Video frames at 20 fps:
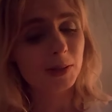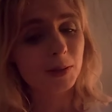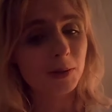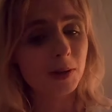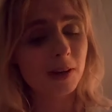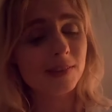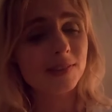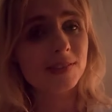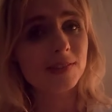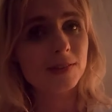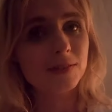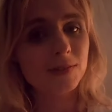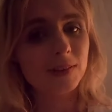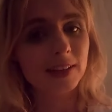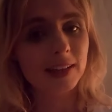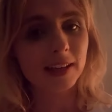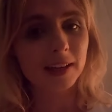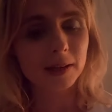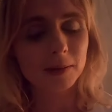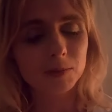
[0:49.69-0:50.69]
I still feel
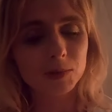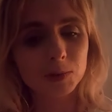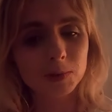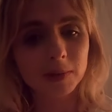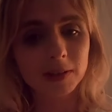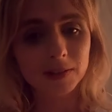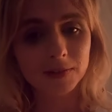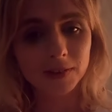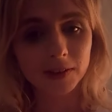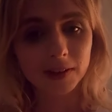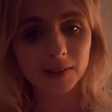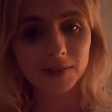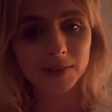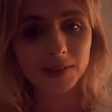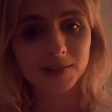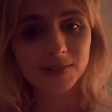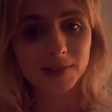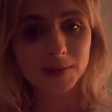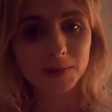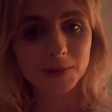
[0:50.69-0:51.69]
like I'm 25
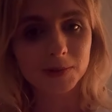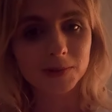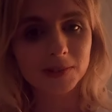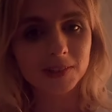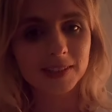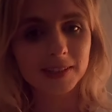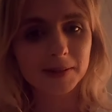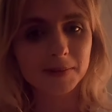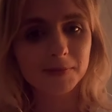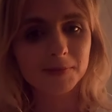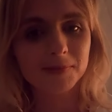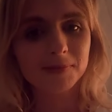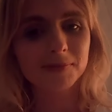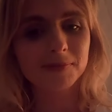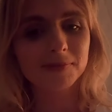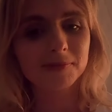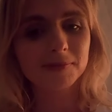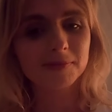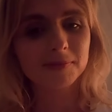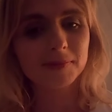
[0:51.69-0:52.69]
years old,
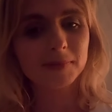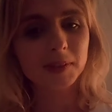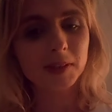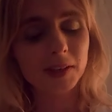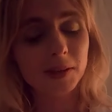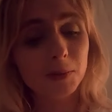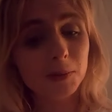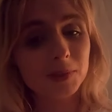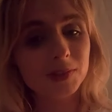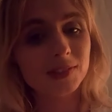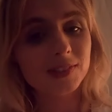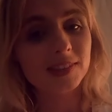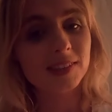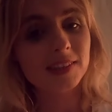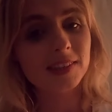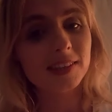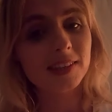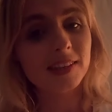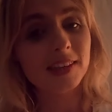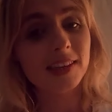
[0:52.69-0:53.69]
which
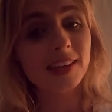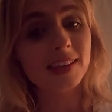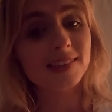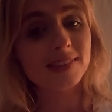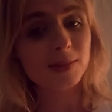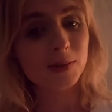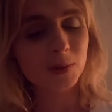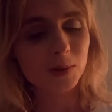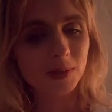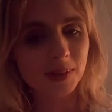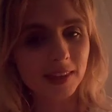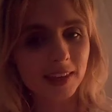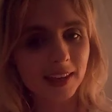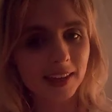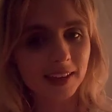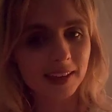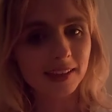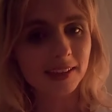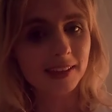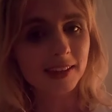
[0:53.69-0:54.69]
is a good
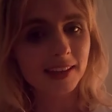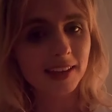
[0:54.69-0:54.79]
thing.